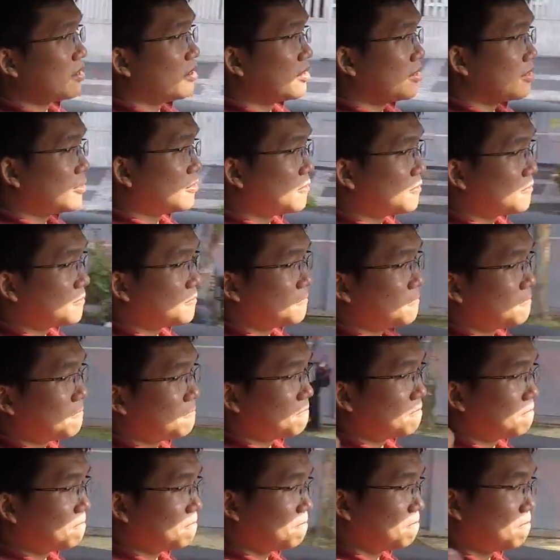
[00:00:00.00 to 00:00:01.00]

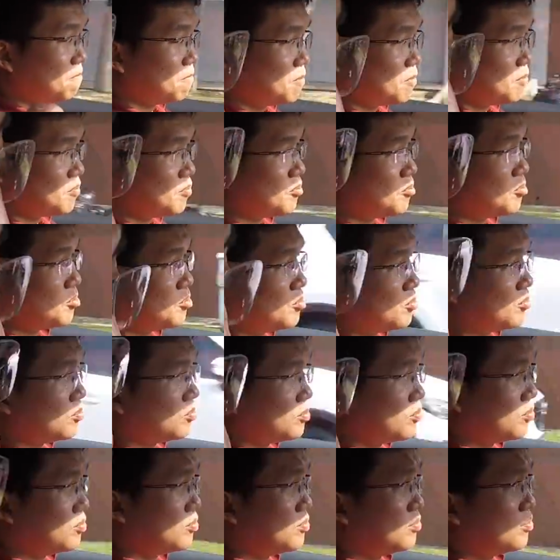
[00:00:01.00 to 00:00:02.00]
we
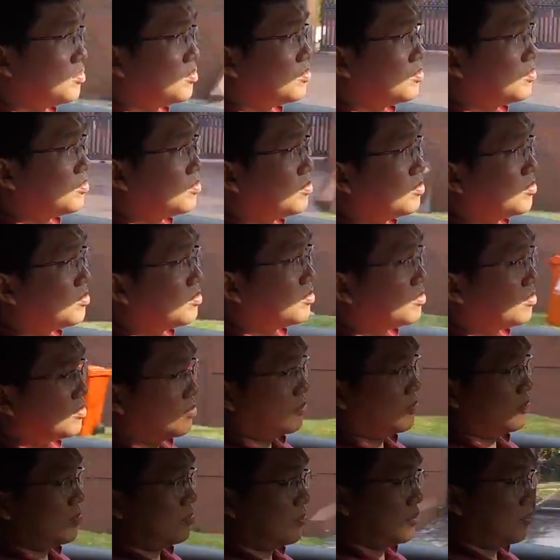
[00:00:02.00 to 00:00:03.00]
remembered from time to
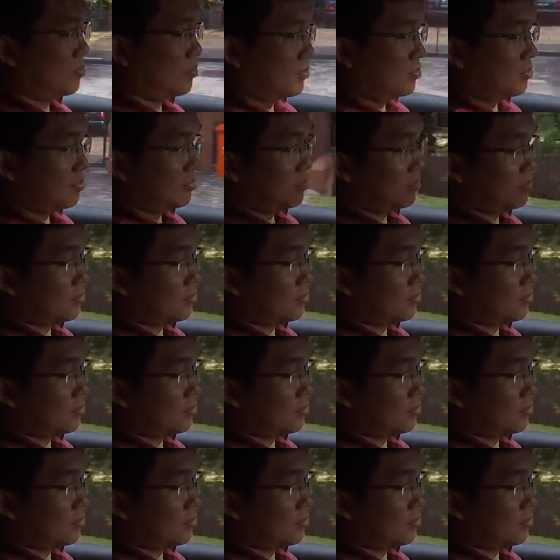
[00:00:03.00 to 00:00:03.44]
time Renault